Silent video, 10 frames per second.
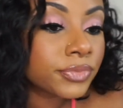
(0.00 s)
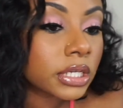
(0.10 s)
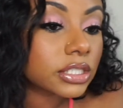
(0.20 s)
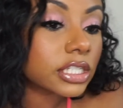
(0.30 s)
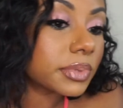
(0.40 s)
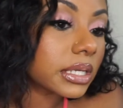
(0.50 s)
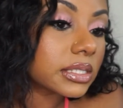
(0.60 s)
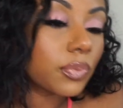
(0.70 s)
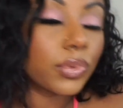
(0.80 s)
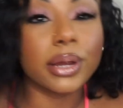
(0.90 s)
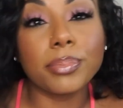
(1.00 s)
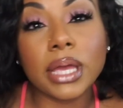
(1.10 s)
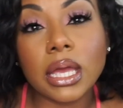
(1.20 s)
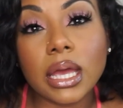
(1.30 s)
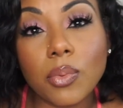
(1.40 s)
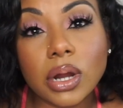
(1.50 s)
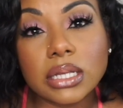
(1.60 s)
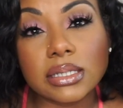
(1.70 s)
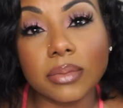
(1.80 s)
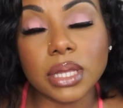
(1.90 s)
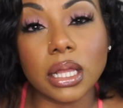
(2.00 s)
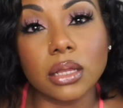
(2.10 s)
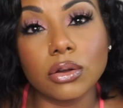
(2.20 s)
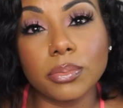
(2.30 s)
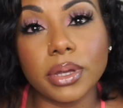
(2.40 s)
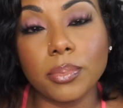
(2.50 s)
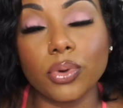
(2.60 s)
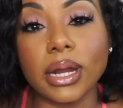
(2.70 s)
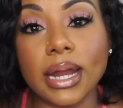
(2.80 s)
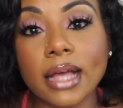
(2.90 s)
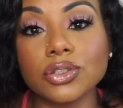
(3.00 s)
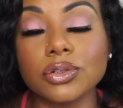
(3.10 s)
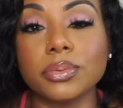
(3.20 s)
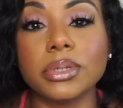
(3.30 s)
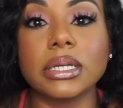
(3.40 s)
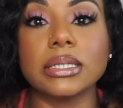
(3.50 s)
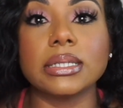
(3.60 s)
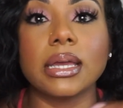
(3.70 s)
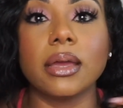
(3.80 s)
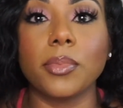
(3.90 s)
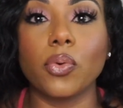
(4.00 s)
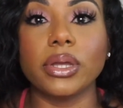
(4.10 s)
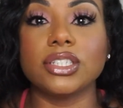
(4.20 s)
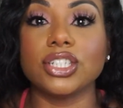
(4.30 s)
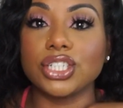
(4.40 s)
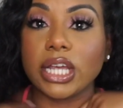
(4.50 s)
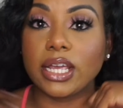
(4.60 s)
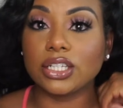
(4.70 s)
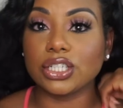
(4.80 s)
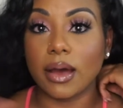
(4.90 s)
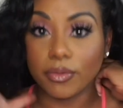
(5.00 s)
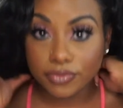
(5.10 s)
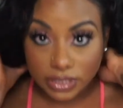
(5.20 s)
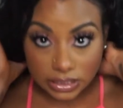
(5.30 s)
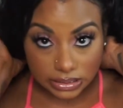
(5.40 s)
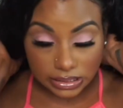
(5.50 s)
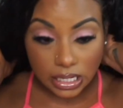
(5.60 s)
Just because I'm wearing pink, I wanted something a little bit more natural because I am going to change outfits.